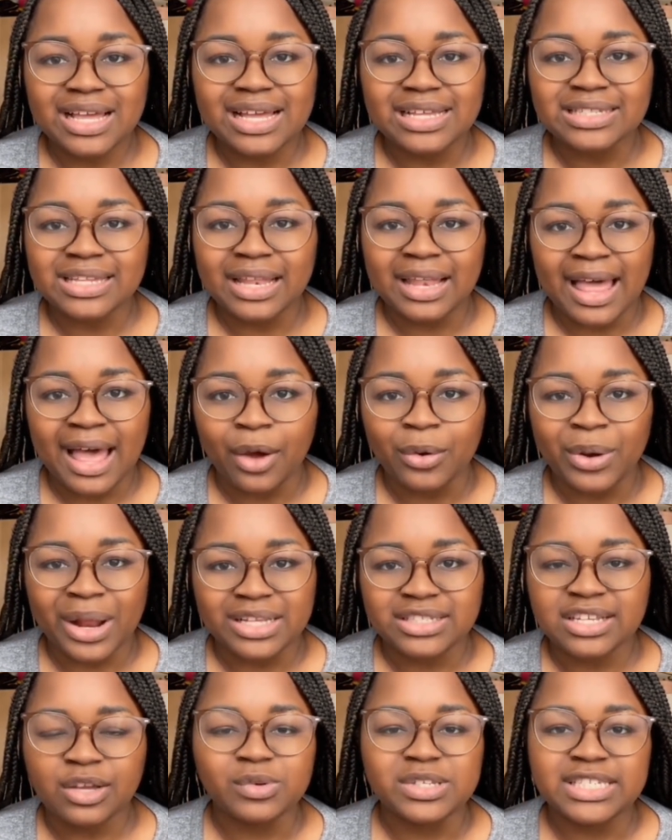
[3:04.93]
as loud
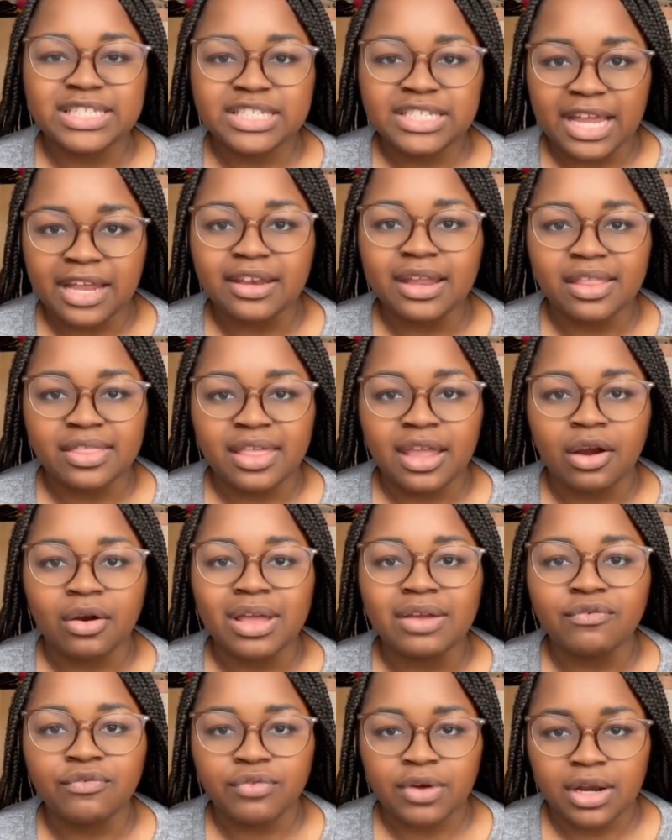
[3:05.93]
as he was standing there
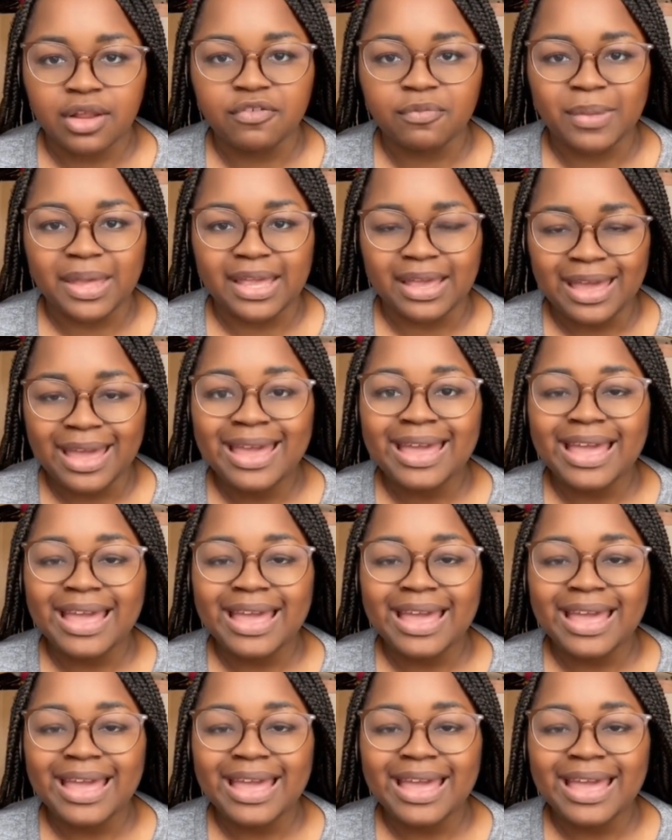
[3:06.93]
in front of me,